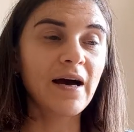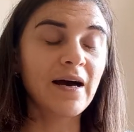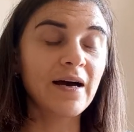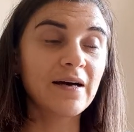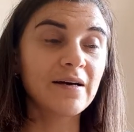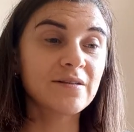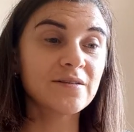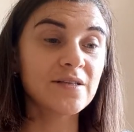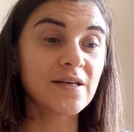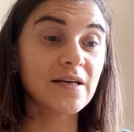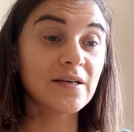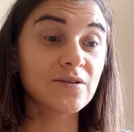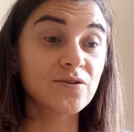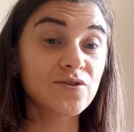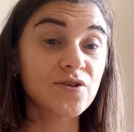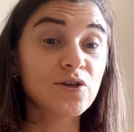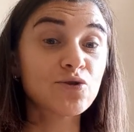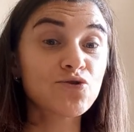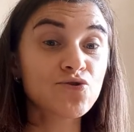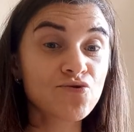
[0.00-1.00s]
and
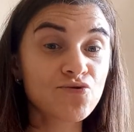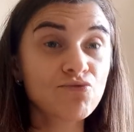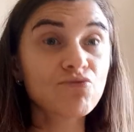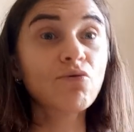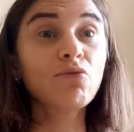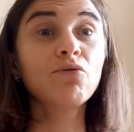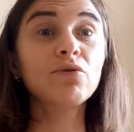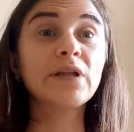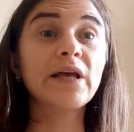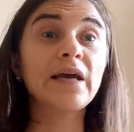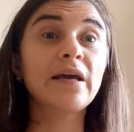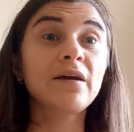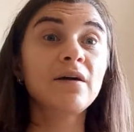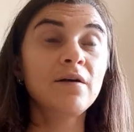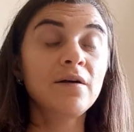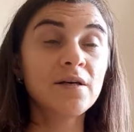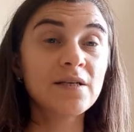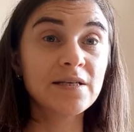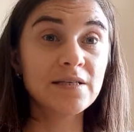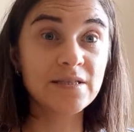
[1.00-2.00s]
it's truly
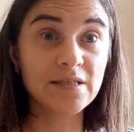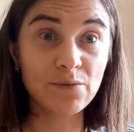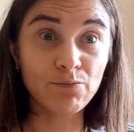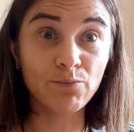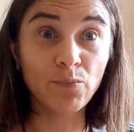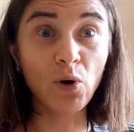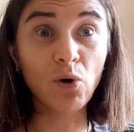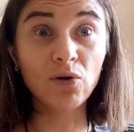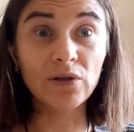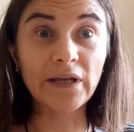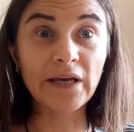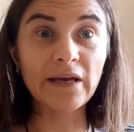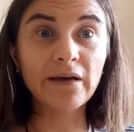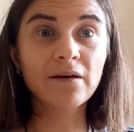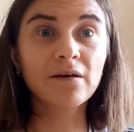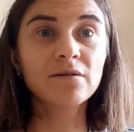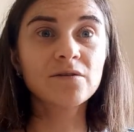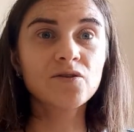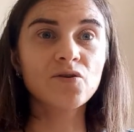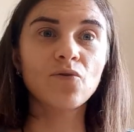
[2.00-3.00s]

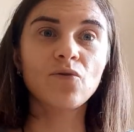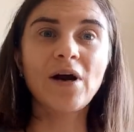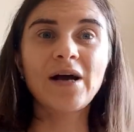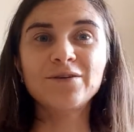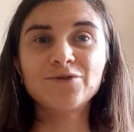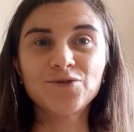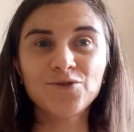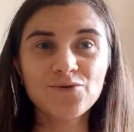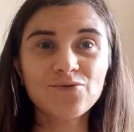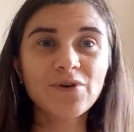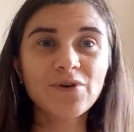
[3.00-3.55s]
symbolic. So I do